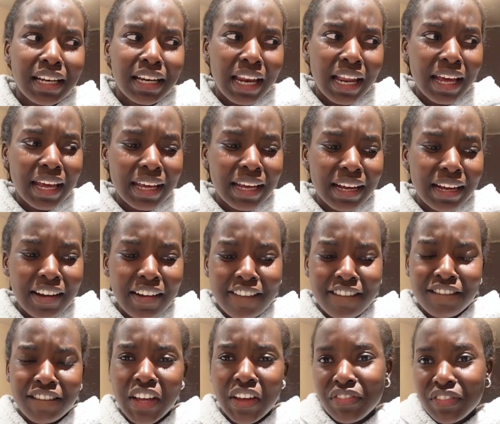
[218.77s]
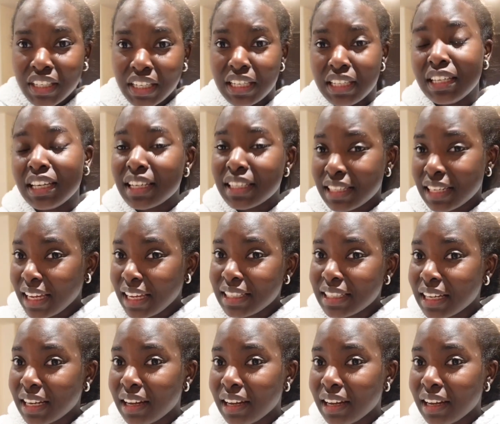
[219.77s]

Like fifteen years later,